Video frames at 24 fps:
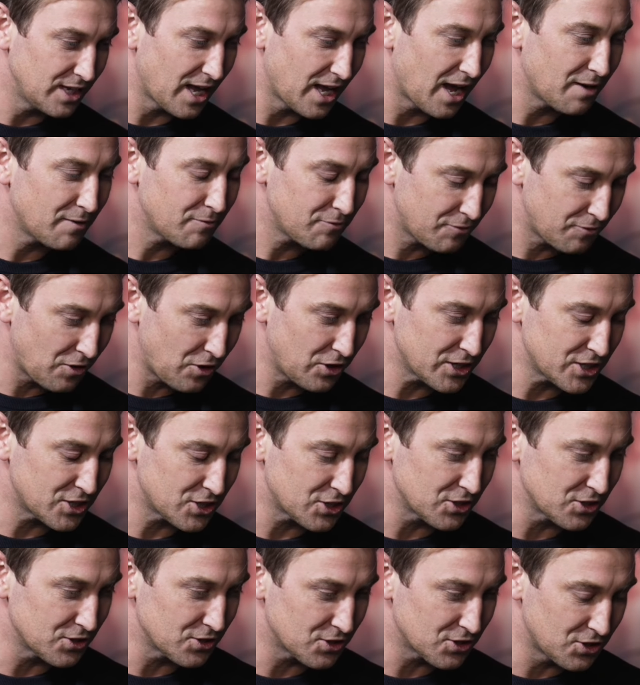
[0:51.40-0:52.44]

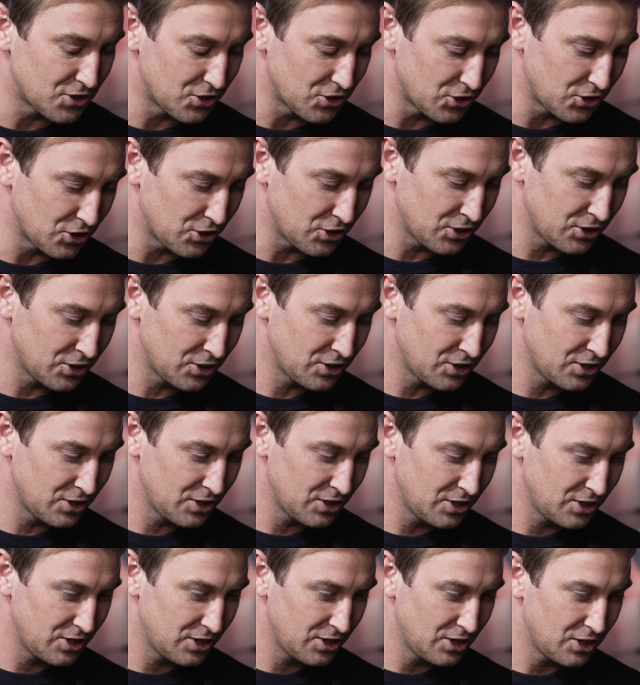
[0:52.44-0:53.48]
fighters that
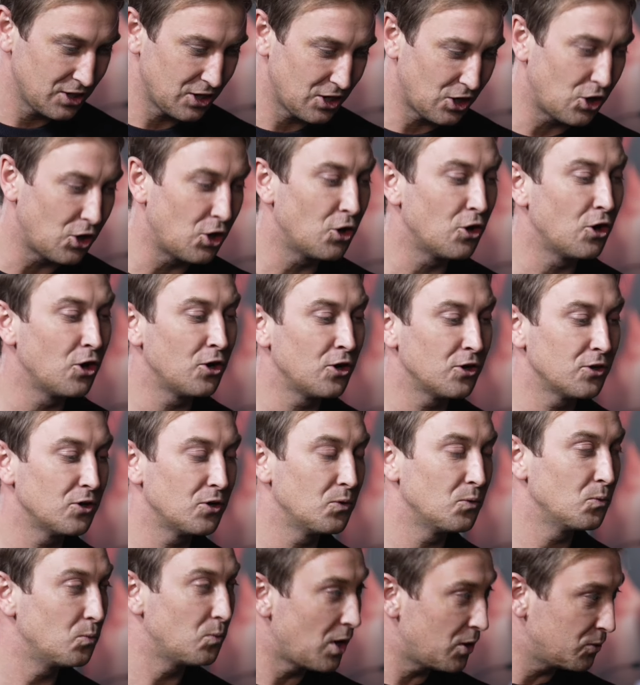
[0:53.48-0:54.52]
are
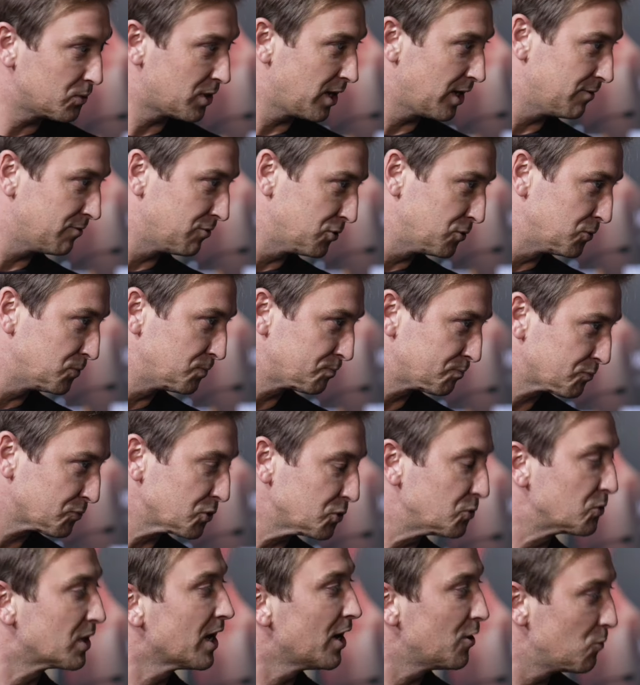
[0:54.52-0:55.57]
world level
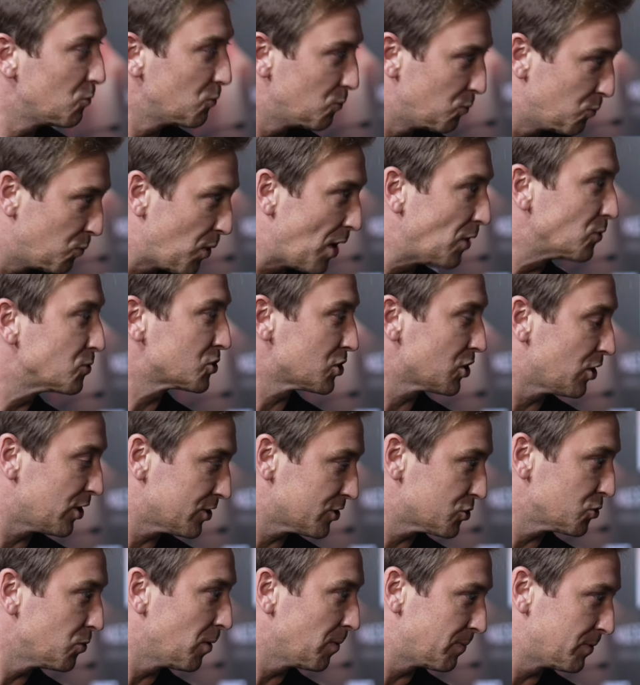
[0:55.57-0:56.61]
or get world
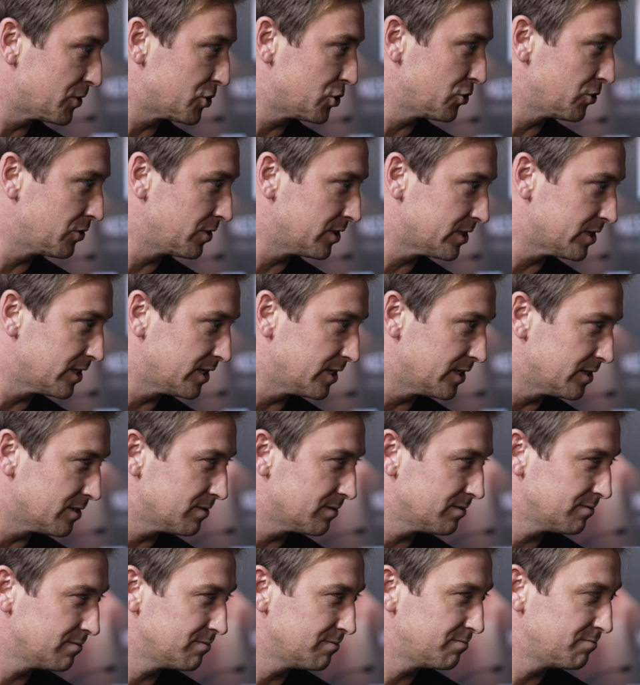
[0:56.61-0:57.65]
title opportunities.
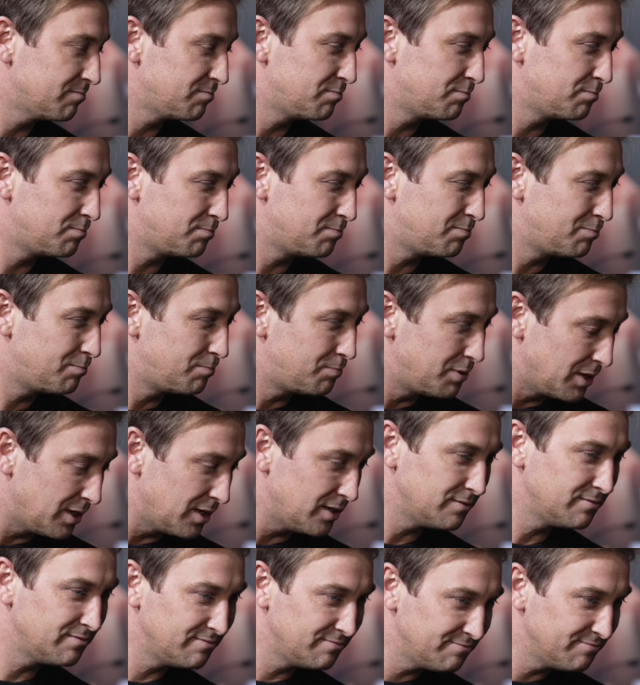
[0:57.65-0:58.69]
But,
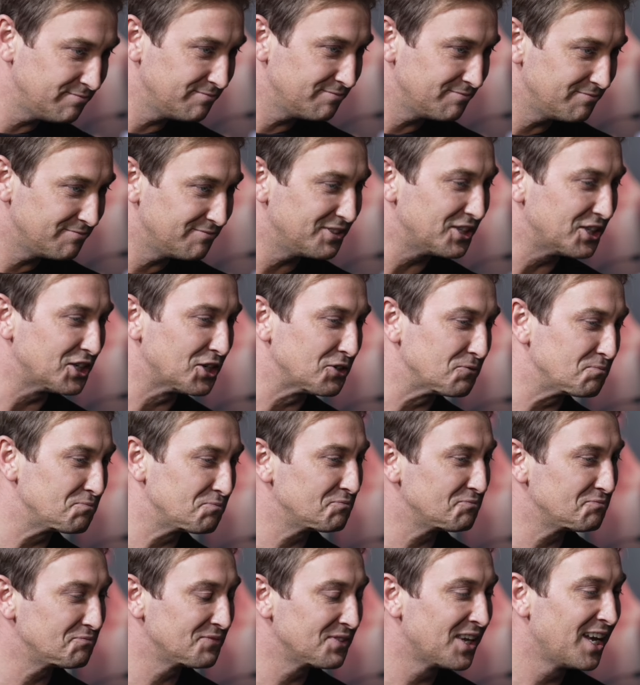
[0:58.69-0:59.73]
you know,
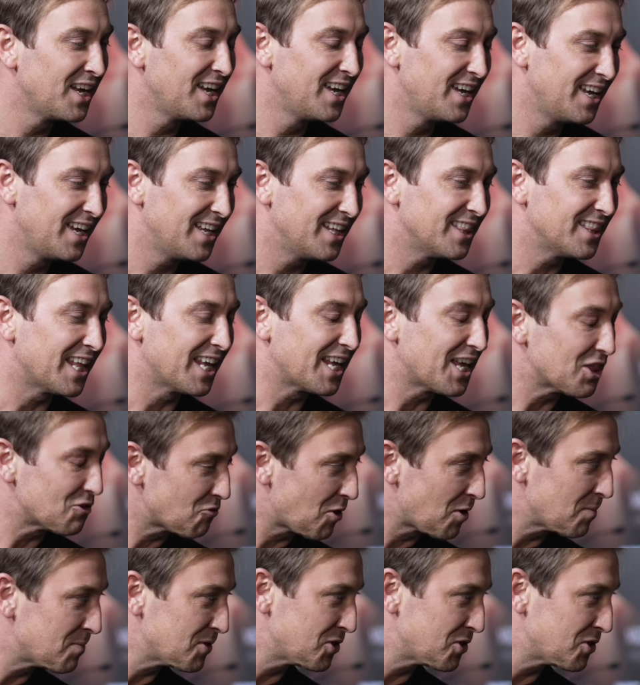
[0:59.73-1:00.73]
they get the rub of the